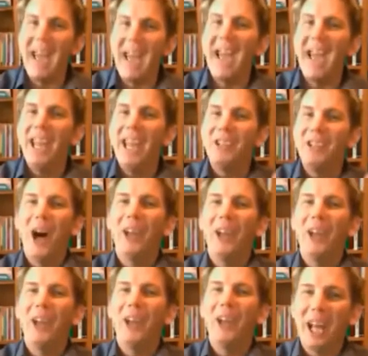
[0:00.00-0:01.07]
me, hey, John, you
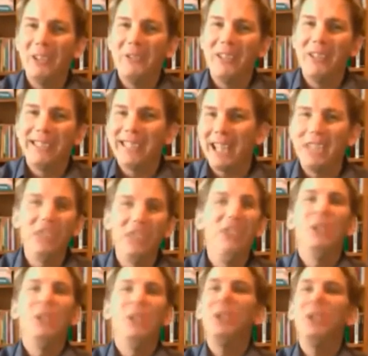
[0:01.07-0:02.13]
ought to do this. Yeah, you
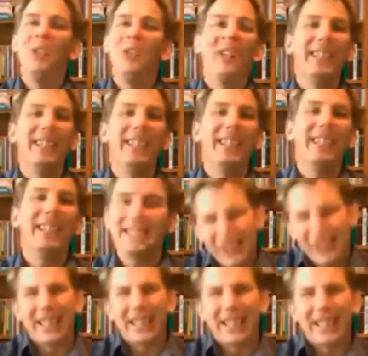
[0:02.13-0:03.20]
do good at this. And I'd
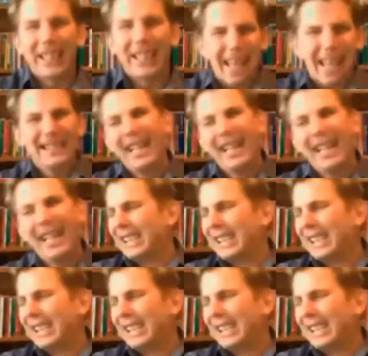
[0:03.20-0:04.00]
look at it, and